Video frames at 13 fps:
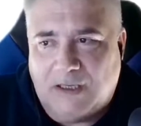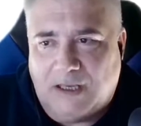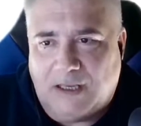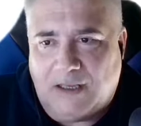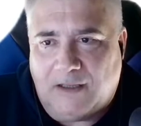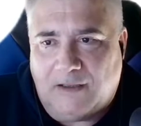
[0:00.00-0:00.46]

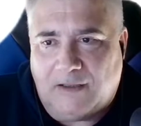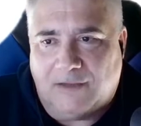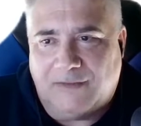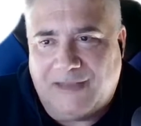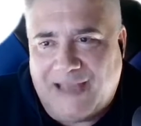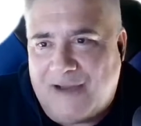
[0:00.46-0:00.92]
And
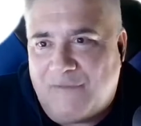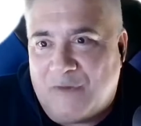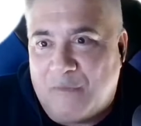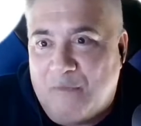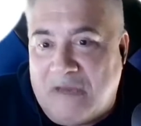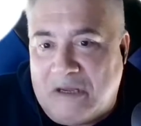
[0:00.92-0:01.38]
they have
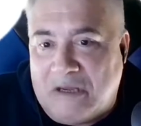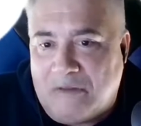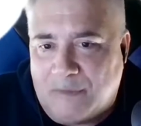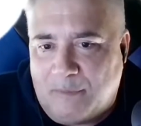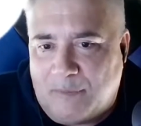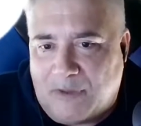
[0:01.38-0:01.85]

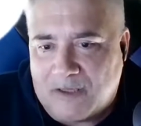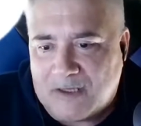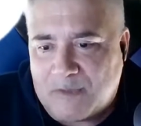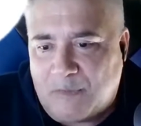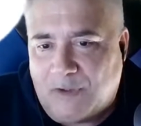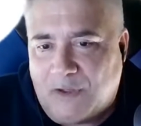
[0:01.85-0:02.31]
the
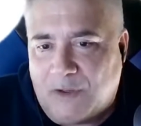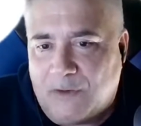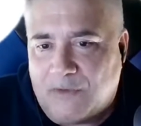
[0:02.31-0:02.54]
buns below